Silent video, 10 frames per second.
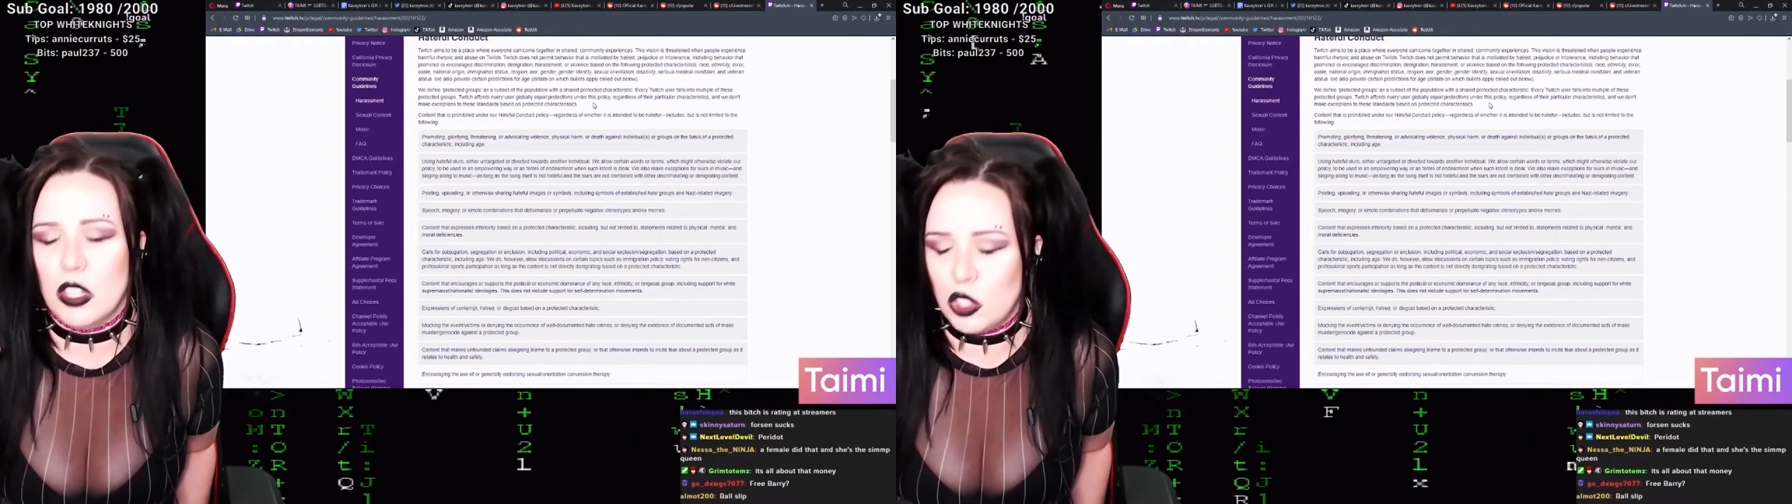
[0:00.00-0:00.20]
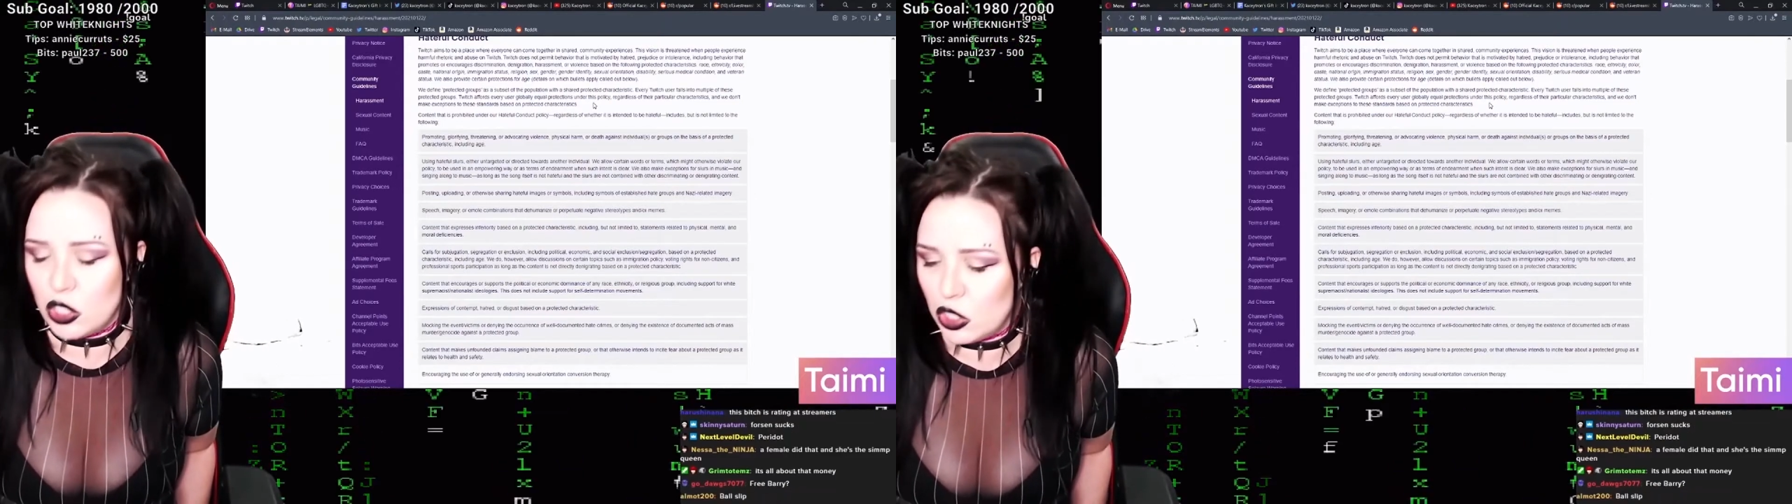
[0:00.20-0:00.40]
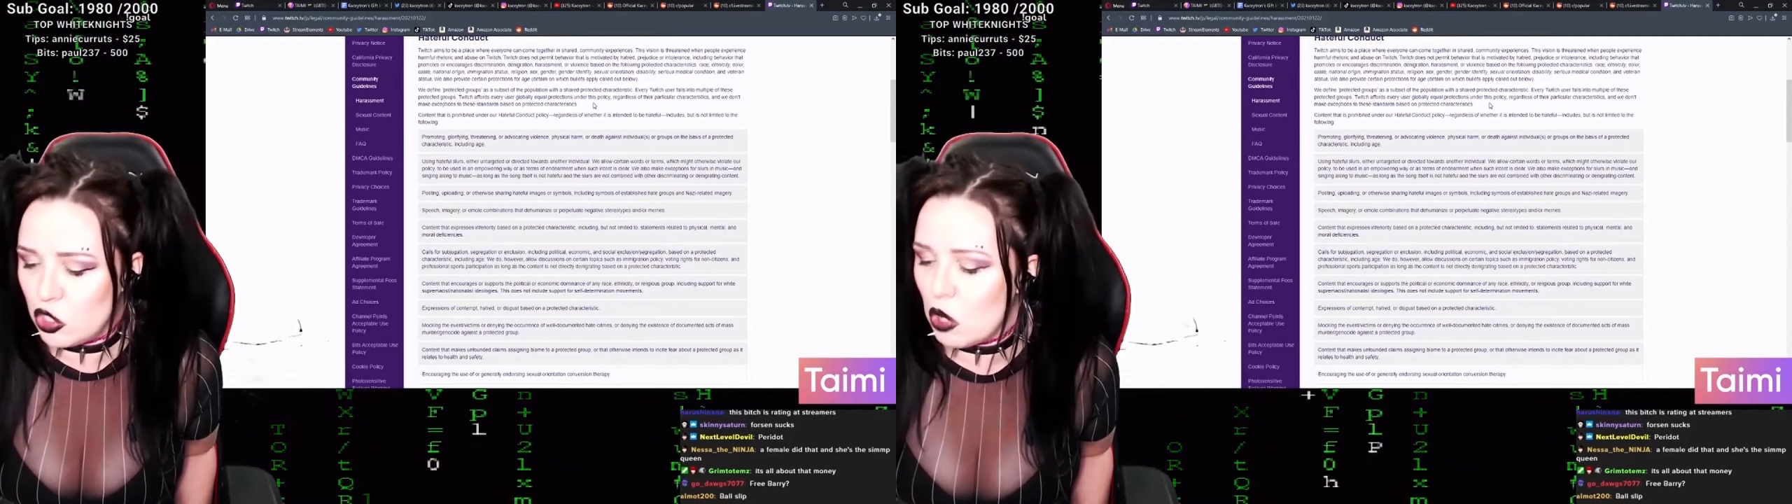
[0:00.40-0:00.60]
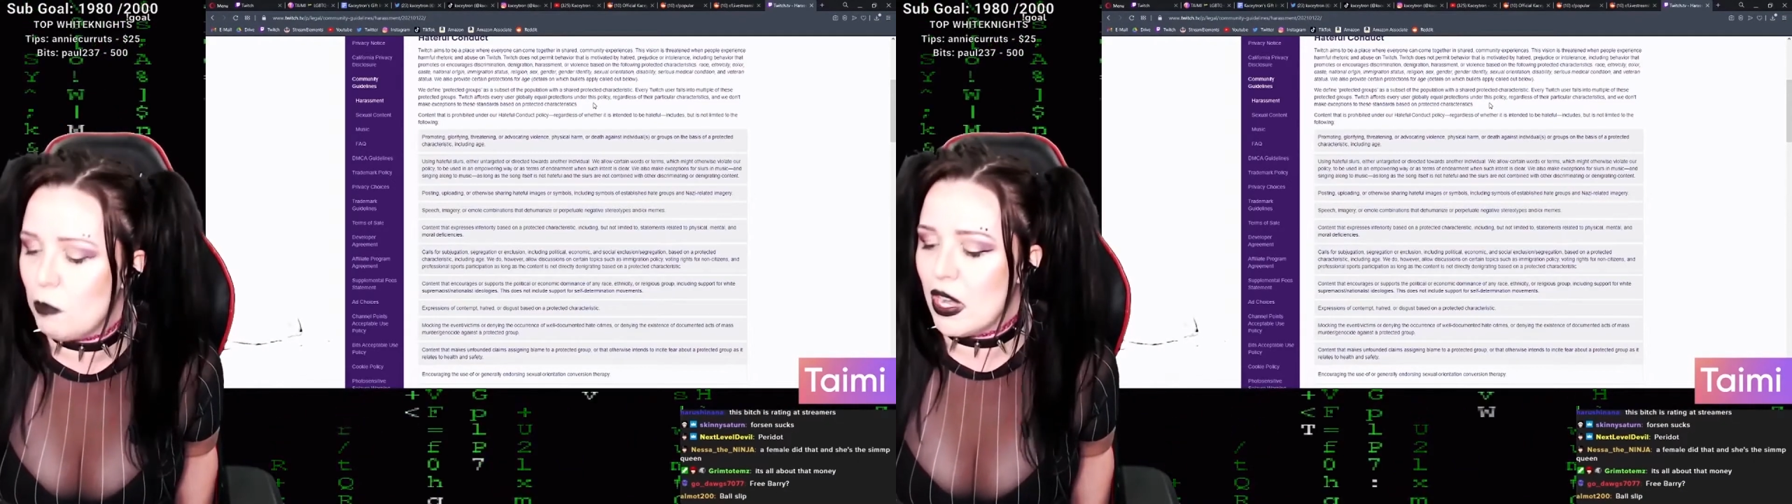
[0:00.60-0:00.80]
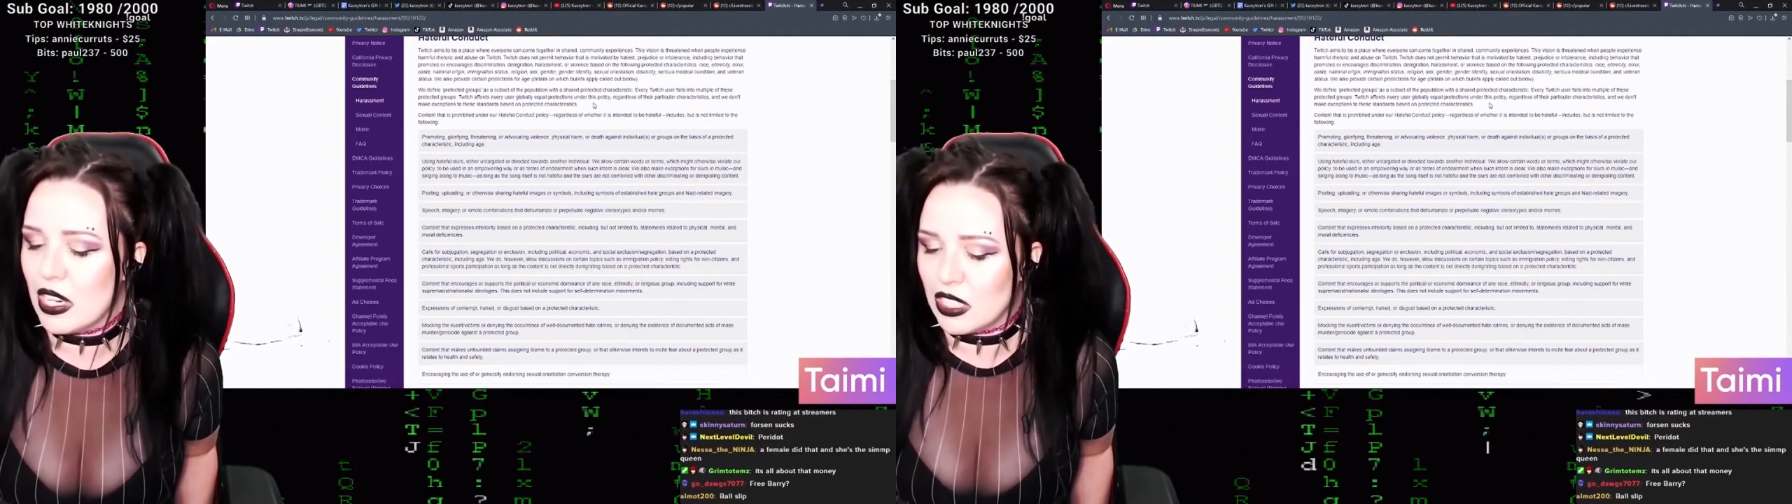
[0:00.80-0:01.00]
the
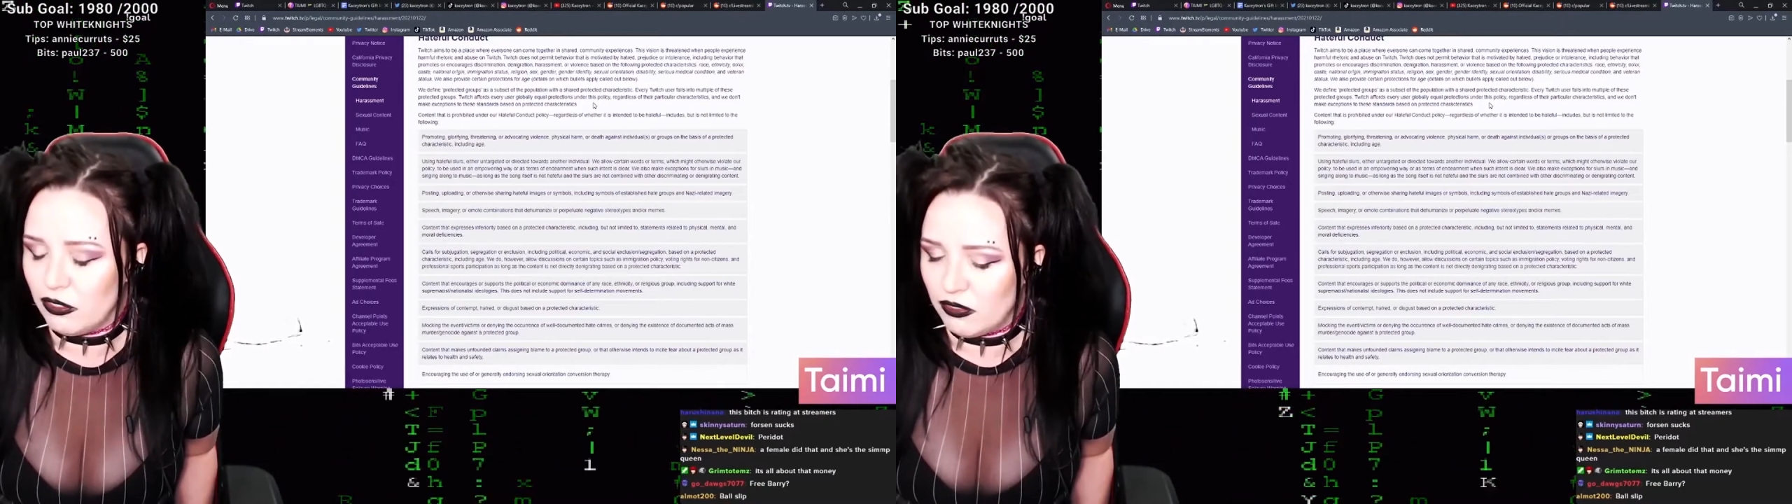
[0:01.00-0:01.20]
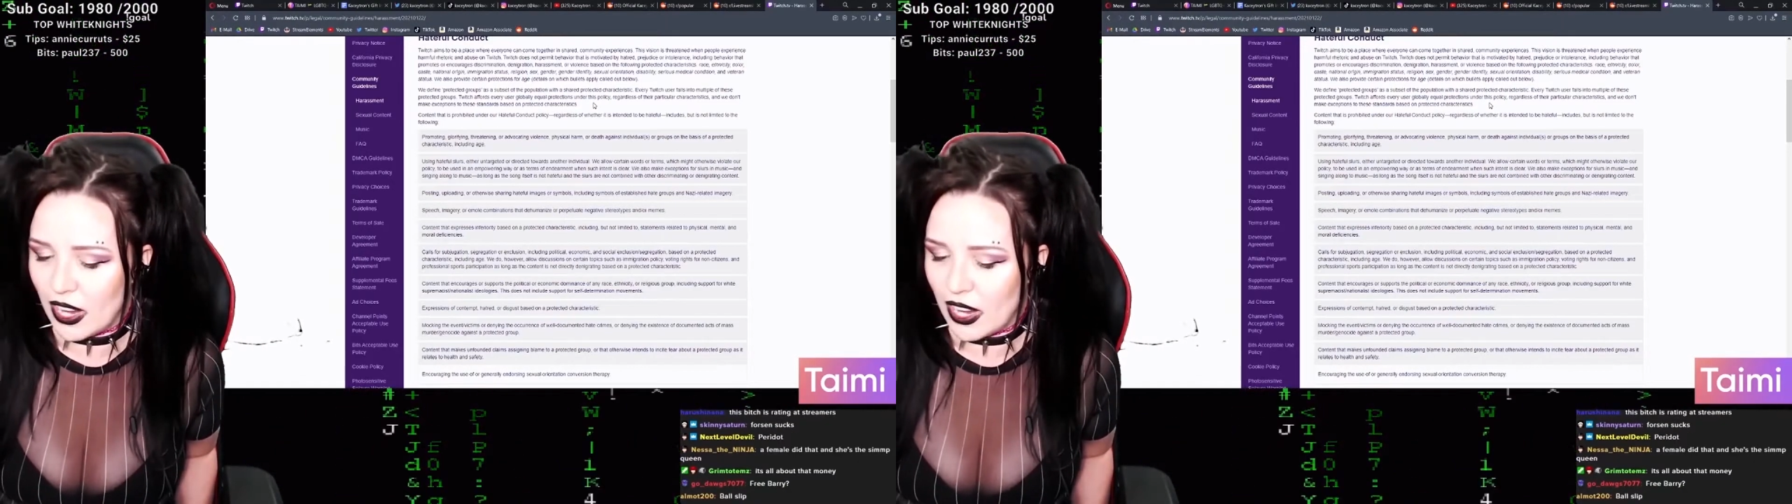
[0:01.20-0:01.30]
stupidest